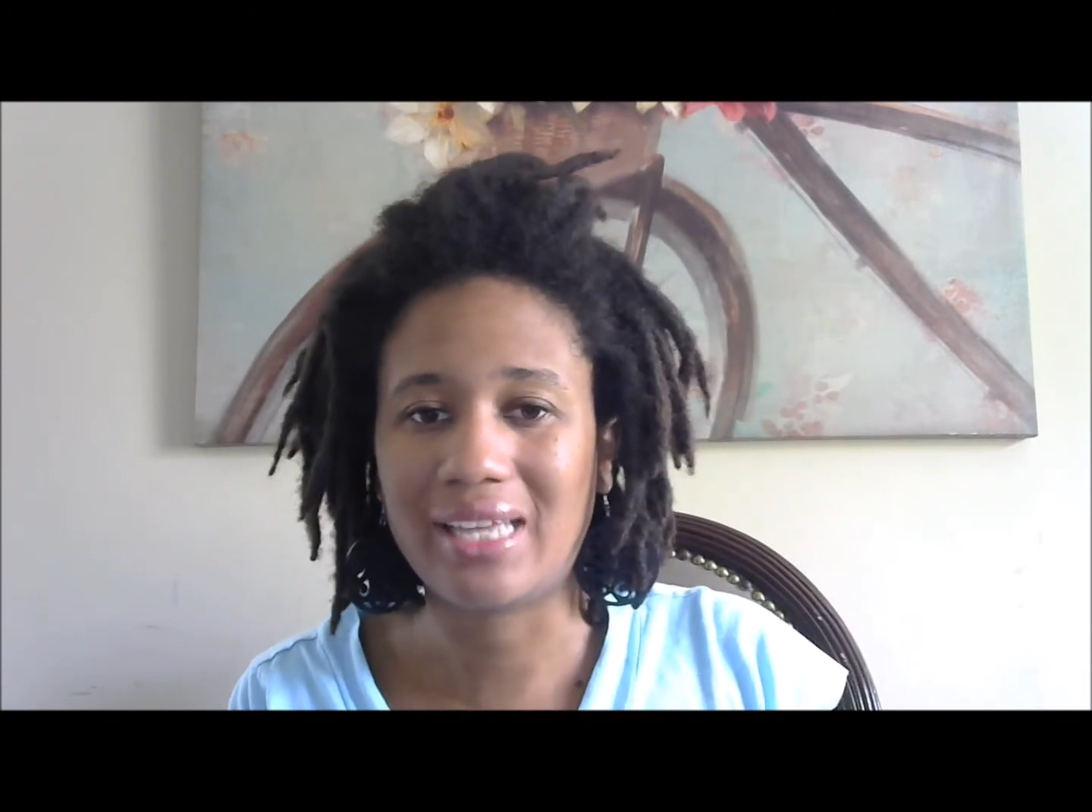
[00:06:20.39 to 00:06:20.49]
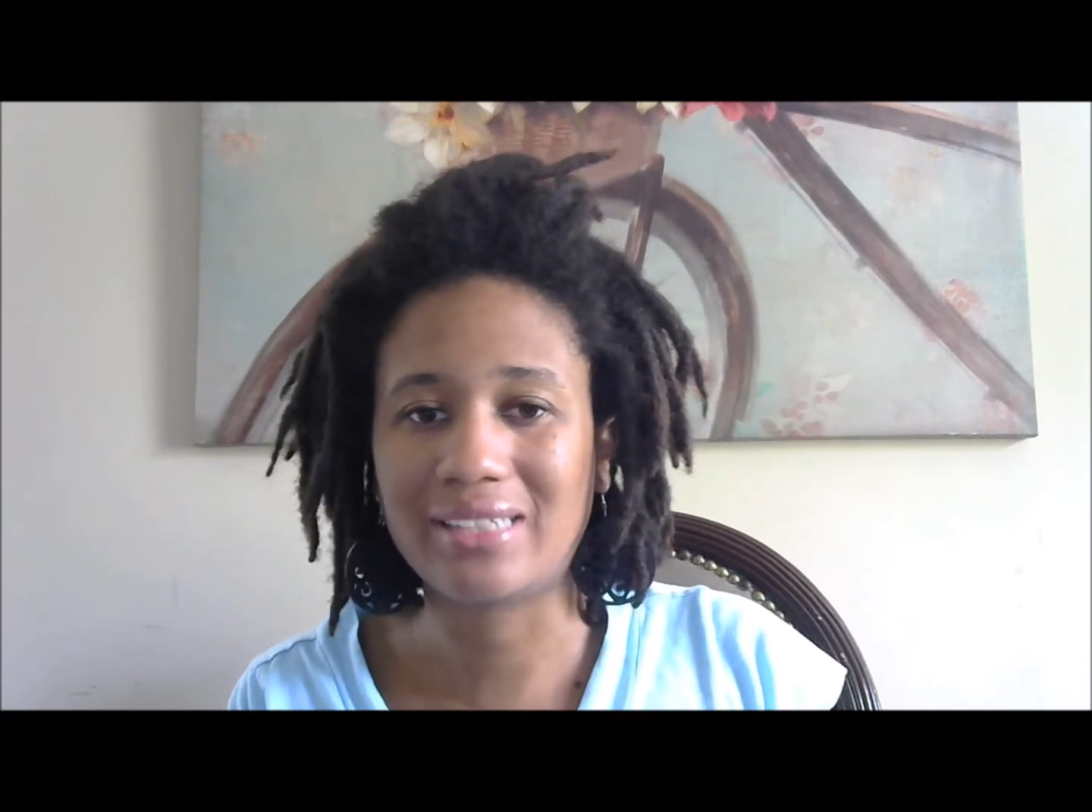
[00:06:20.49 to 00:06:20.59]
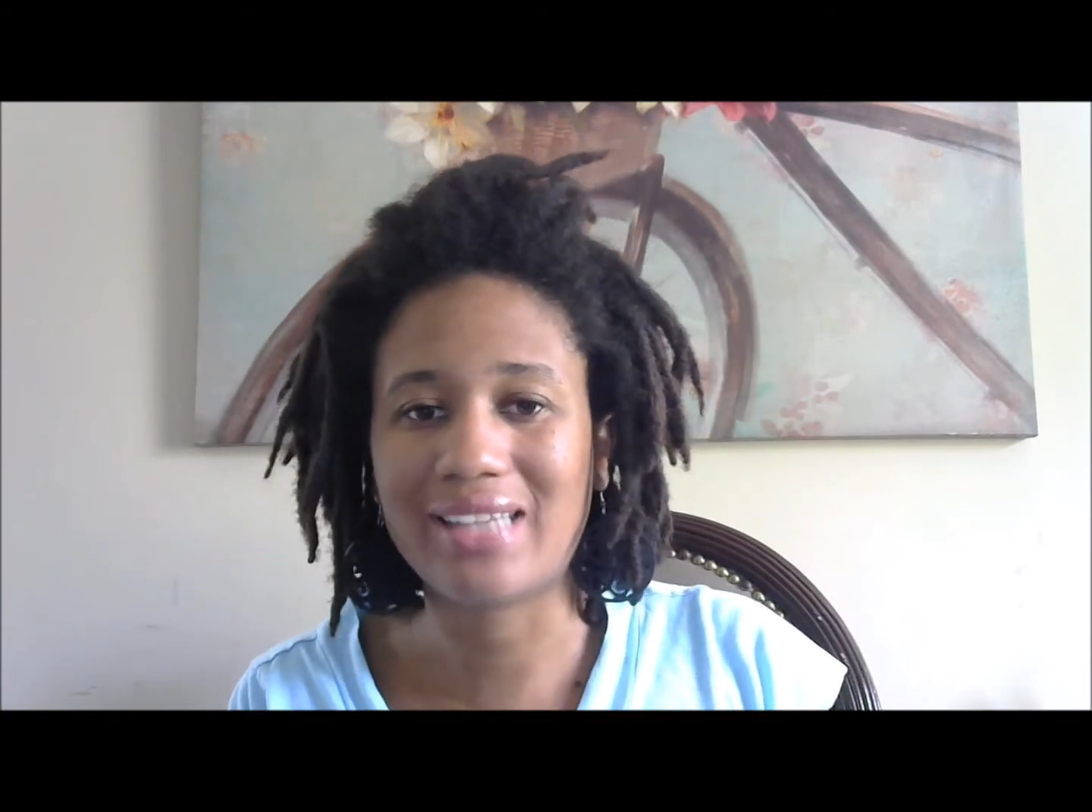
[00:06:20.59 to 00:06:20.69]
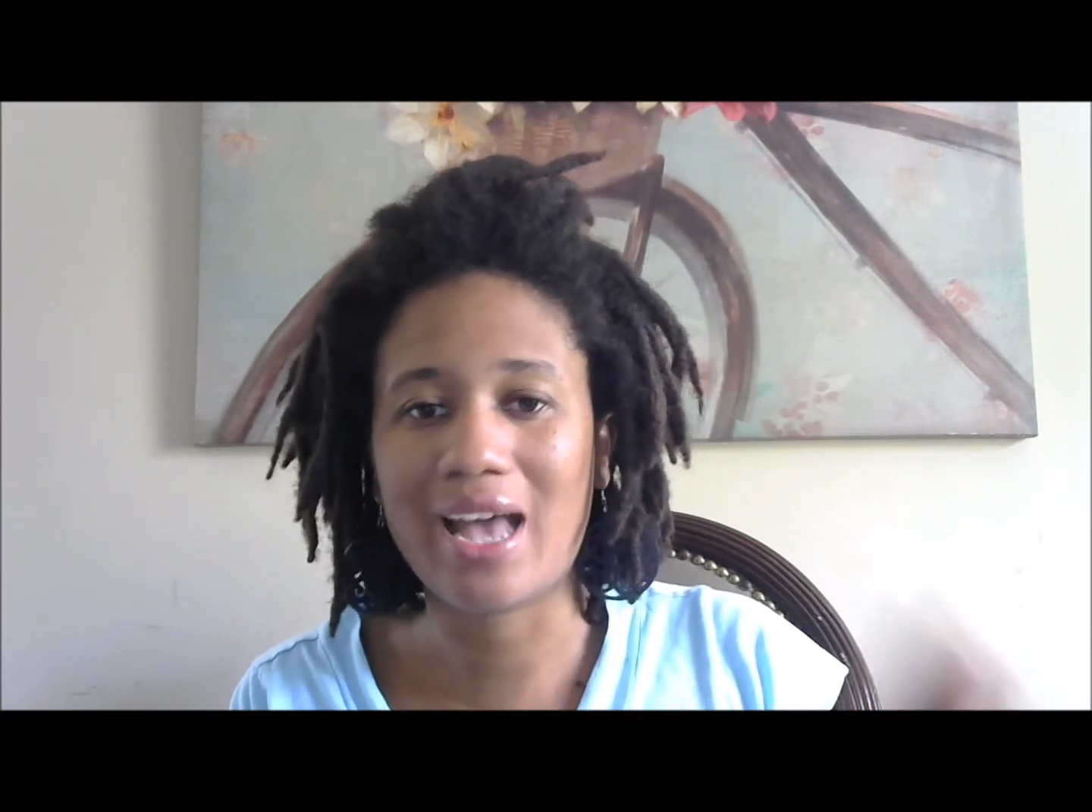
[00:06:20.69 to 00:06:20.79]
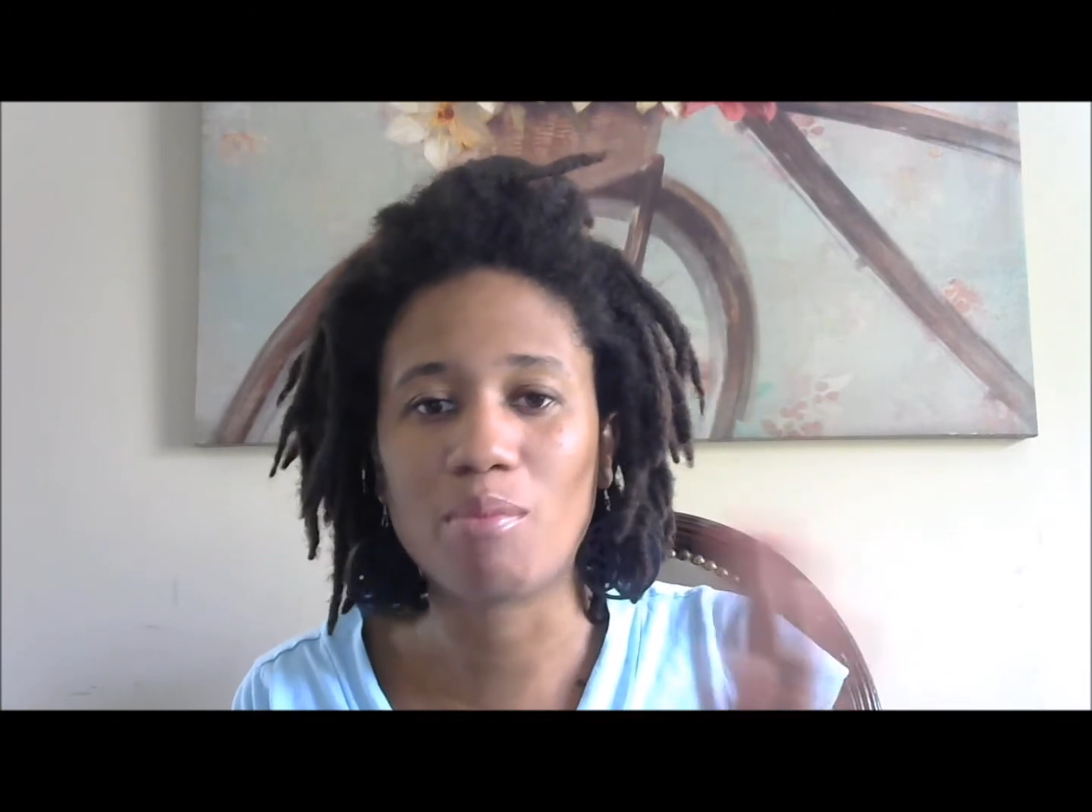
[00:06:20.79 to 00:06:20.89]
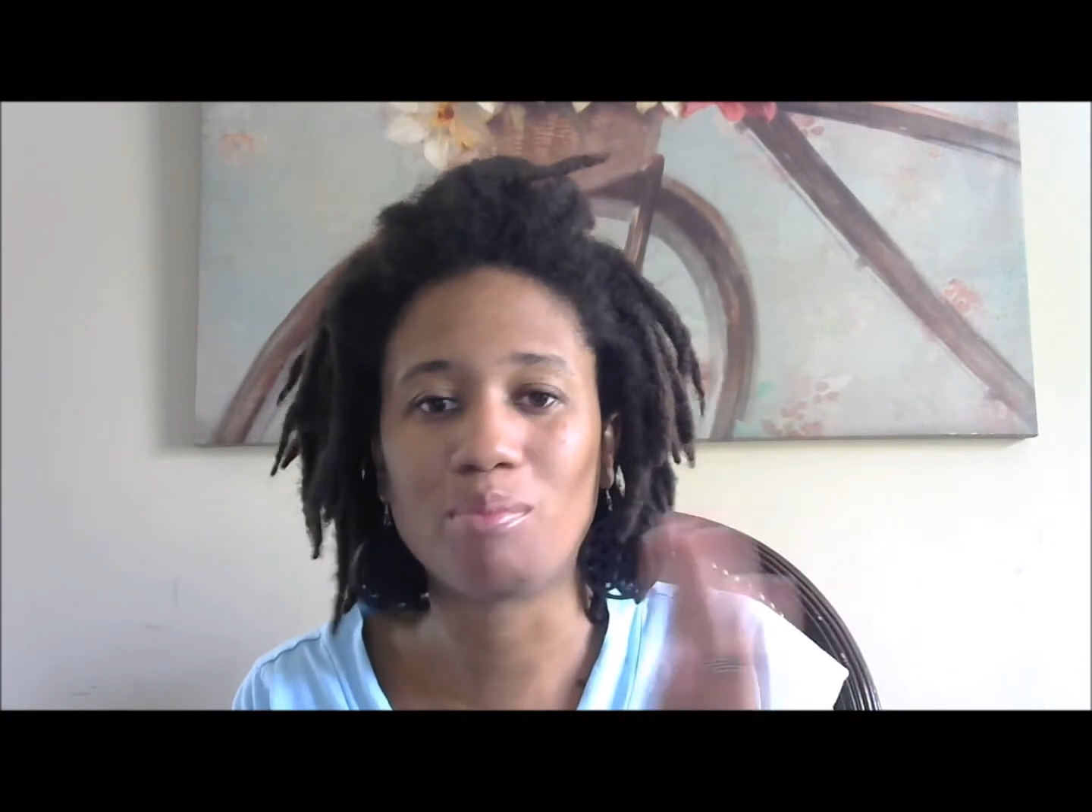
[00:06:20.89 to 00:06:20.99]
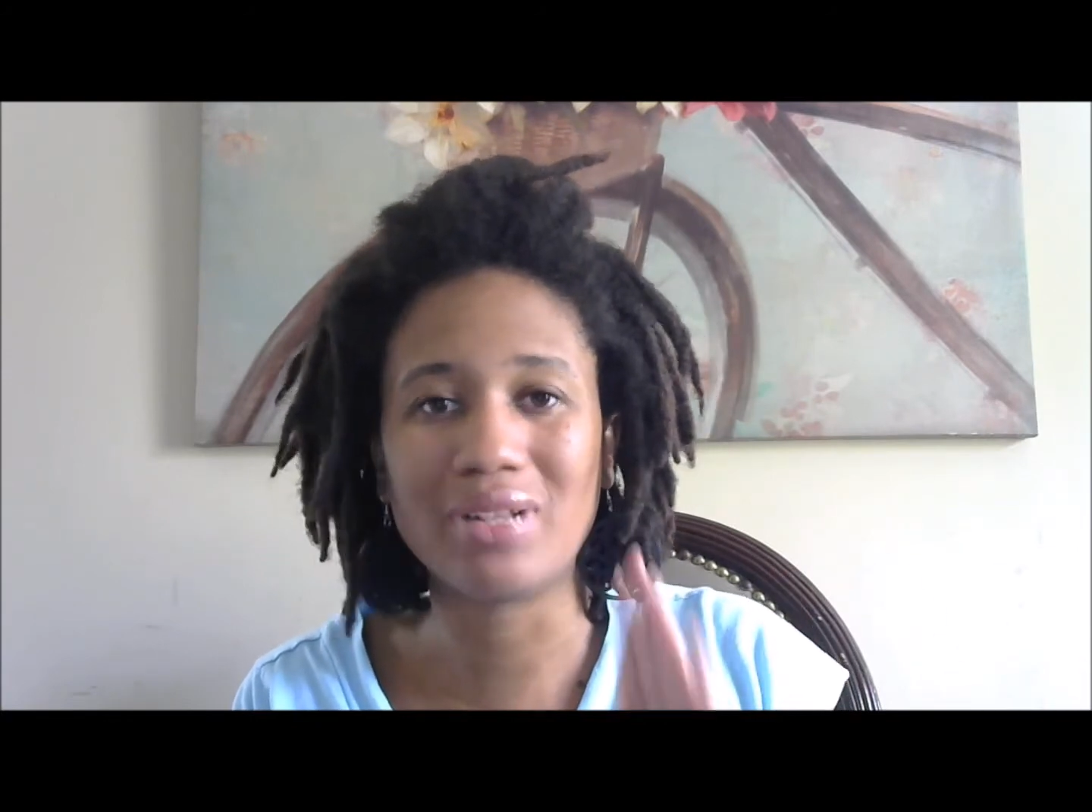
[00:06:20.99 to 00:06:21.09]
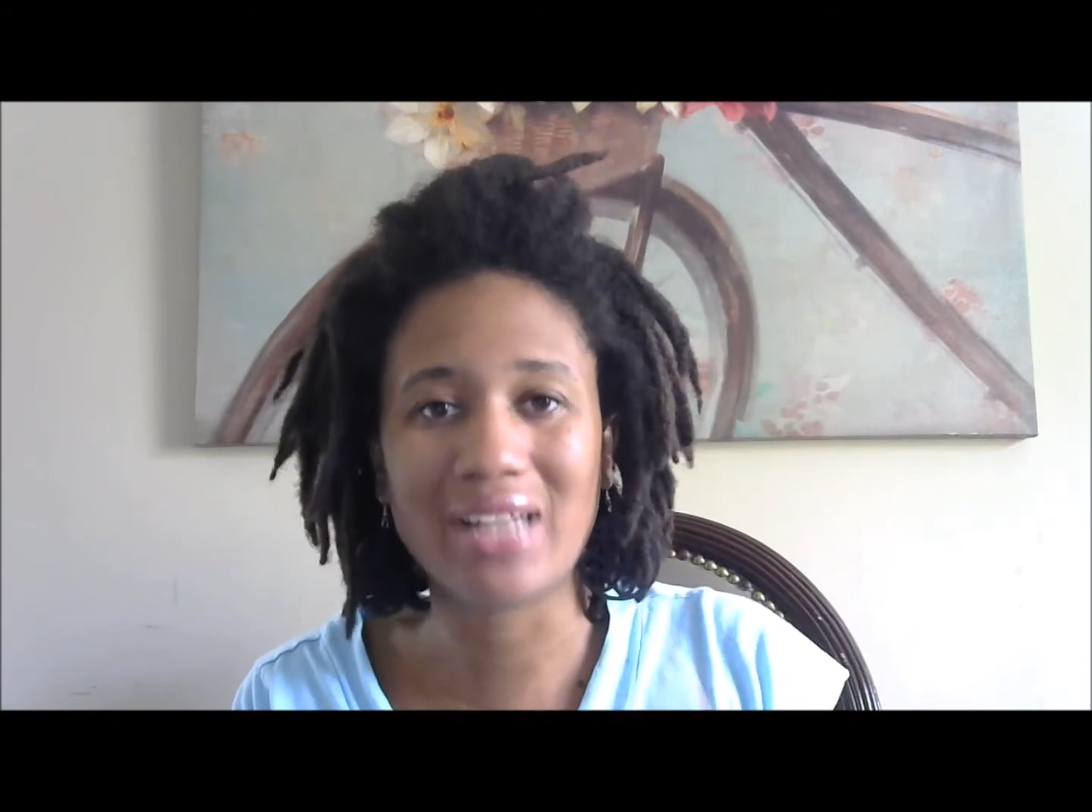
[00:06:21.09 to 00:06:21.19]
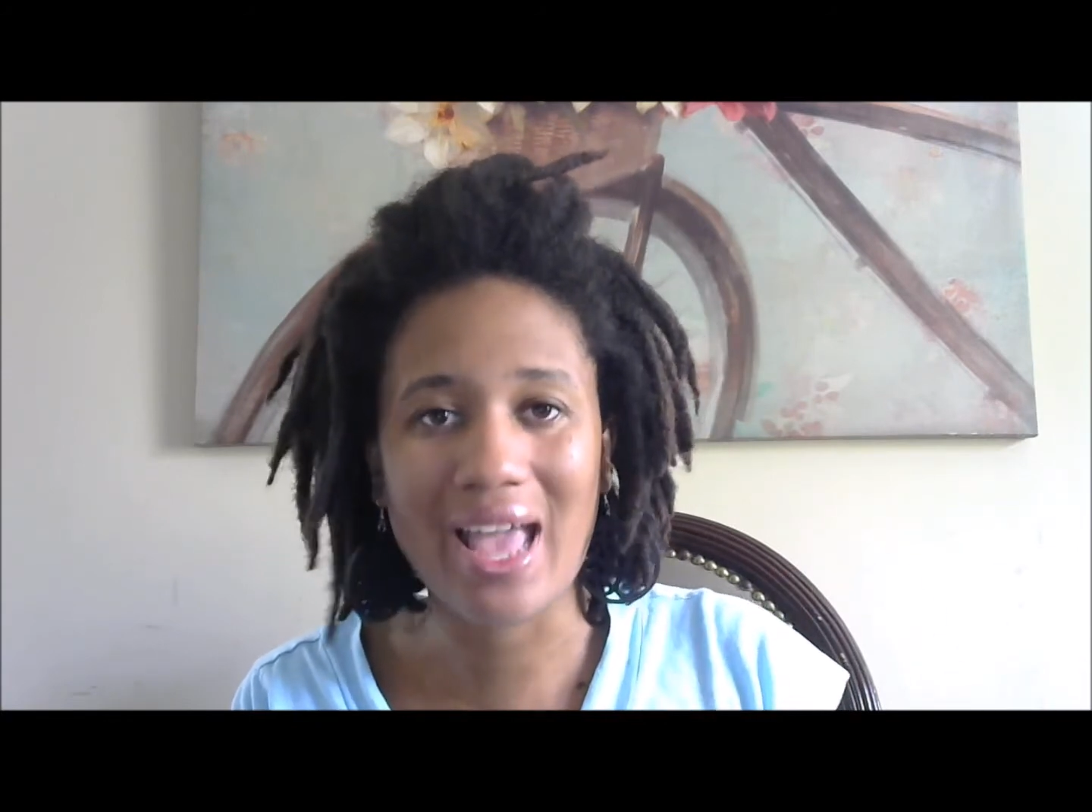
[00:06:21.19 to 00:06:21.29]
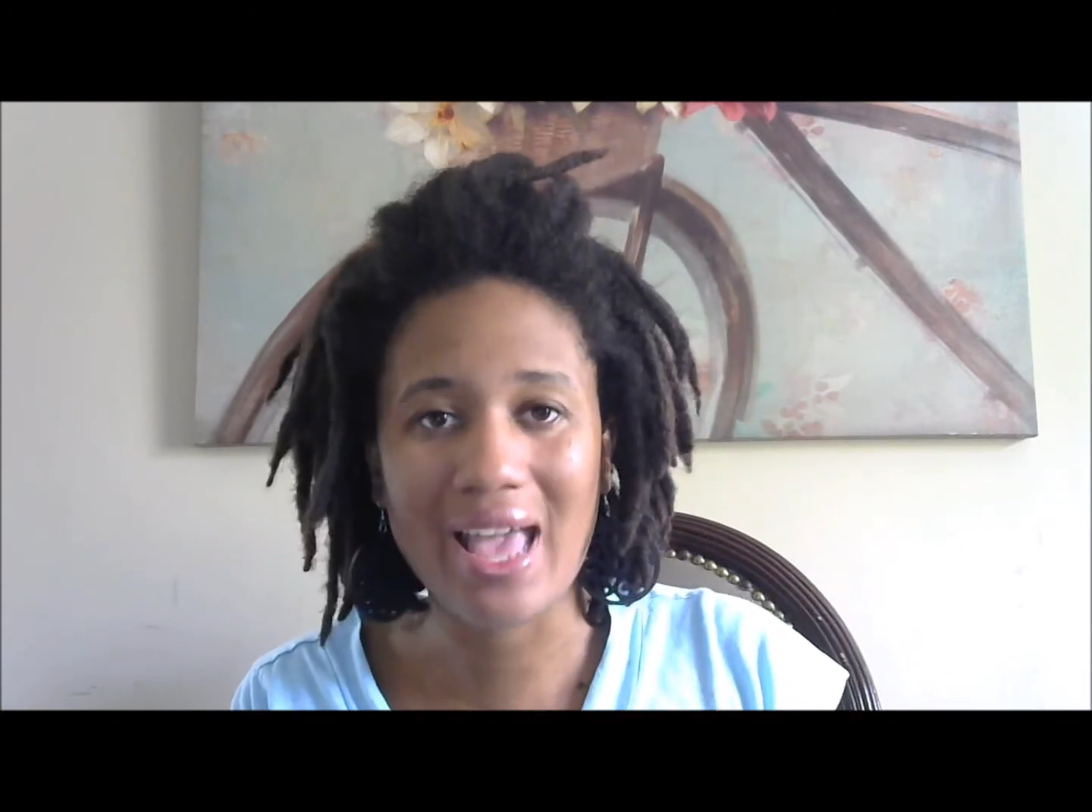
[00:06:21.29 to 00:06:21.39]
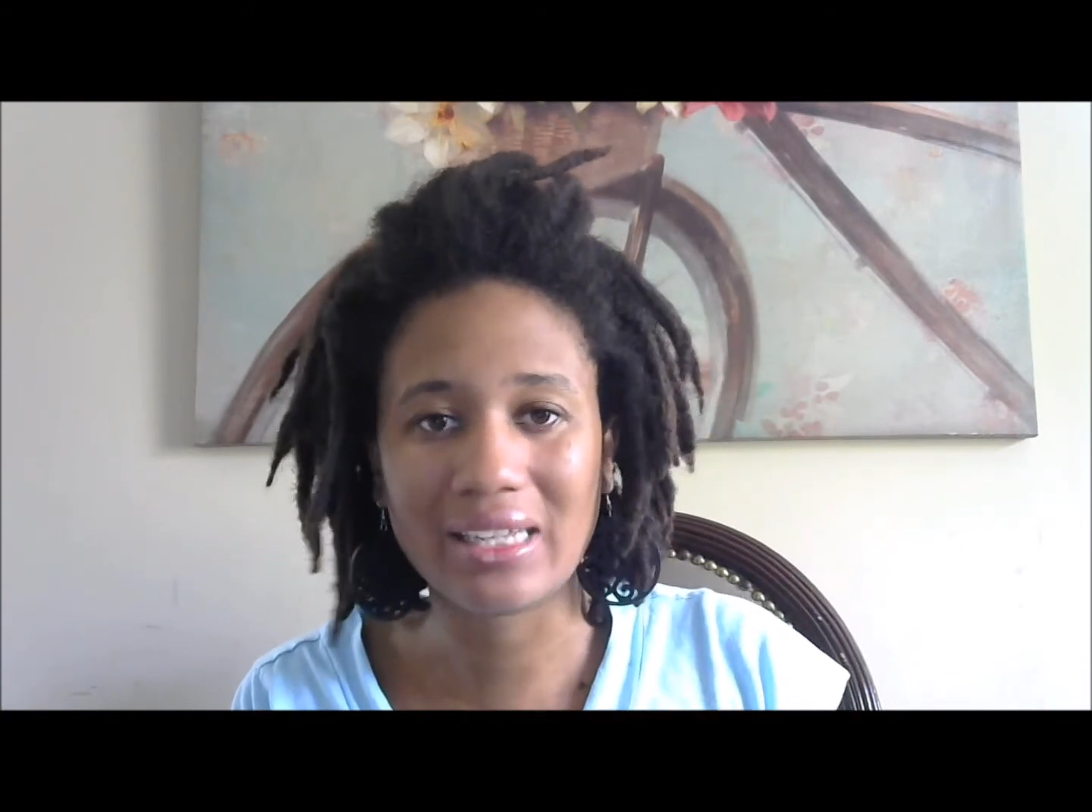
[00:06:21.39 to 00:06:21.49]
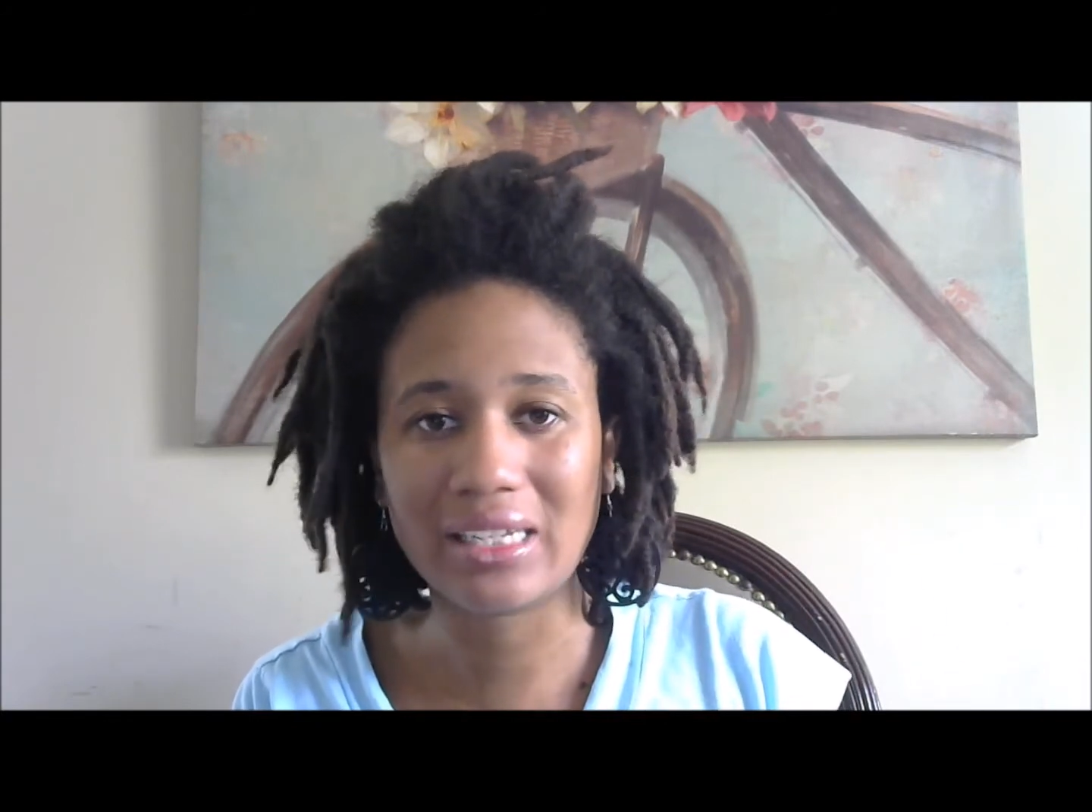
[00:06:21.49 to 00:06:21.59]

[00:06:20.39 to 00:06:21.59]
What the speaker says: It's not black.